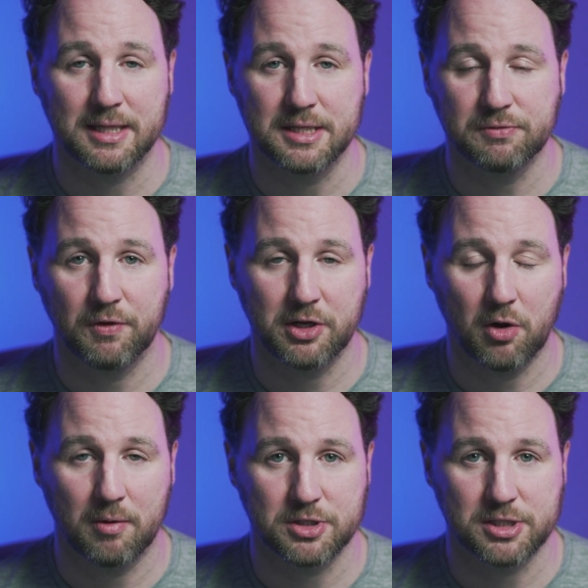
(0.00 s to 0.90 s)
In this
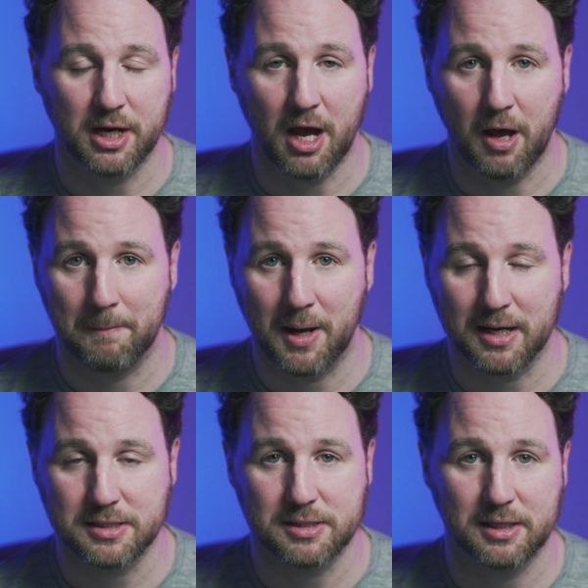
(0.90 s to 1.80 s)
video, I'm just going to
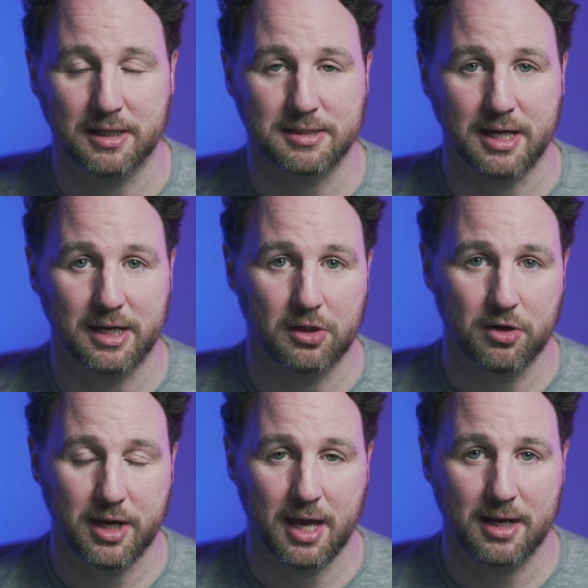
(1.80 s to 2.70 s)
unbox it and take a
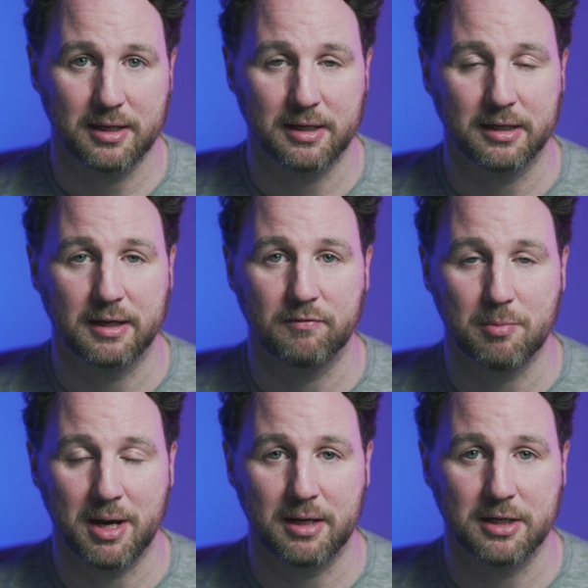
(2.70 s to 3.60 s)
look at it and give
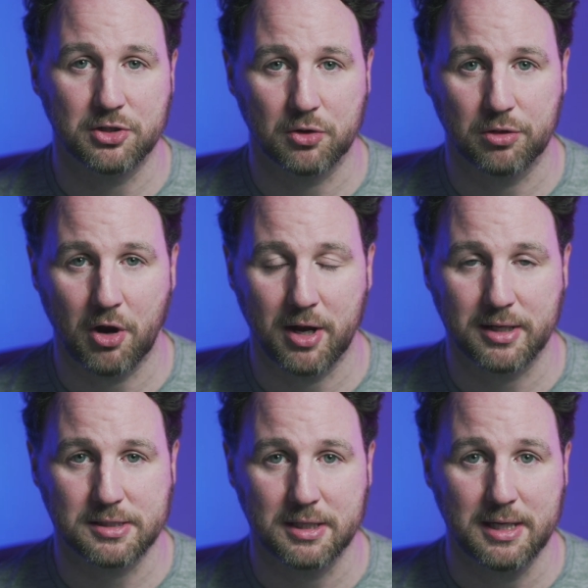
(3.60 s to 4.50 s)
you my initial
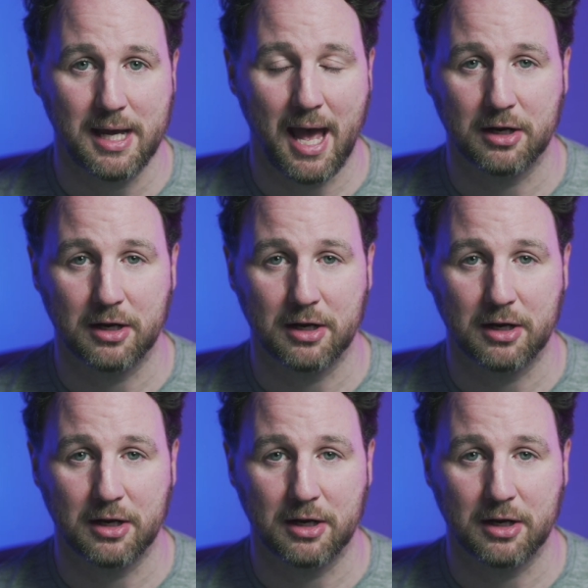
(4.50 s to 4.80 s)
thoughts